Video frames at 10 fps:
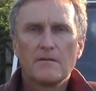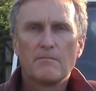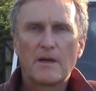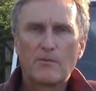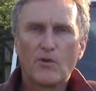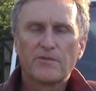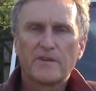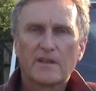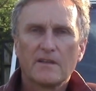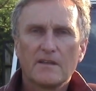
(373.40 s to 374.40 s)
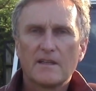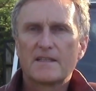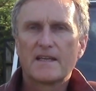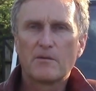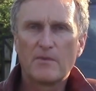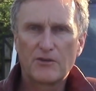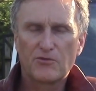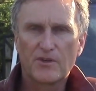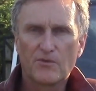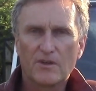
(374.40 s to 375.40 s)
metamorphic, and
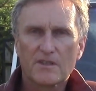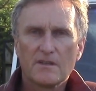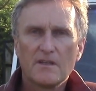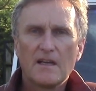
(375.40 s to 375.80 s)
sedimentary rocks,